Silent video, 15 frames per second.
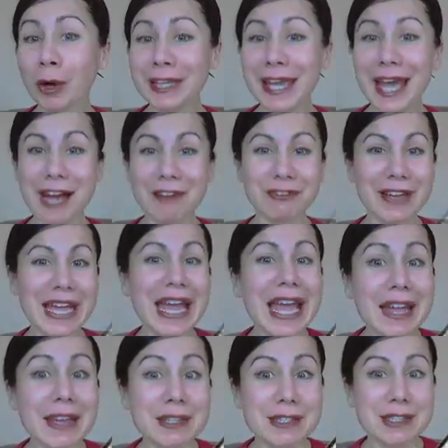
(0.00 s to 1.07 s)
we only have
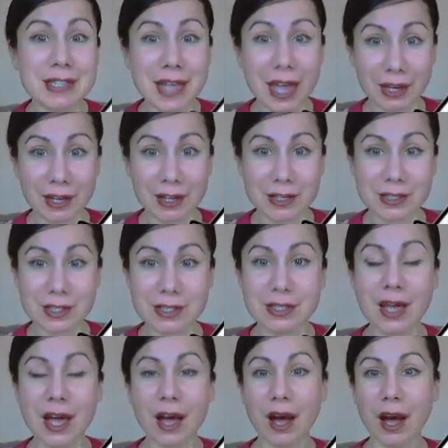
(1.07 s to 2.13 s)
8
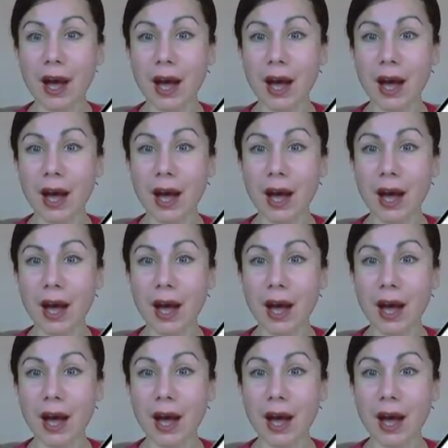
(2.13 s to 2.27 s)
seconds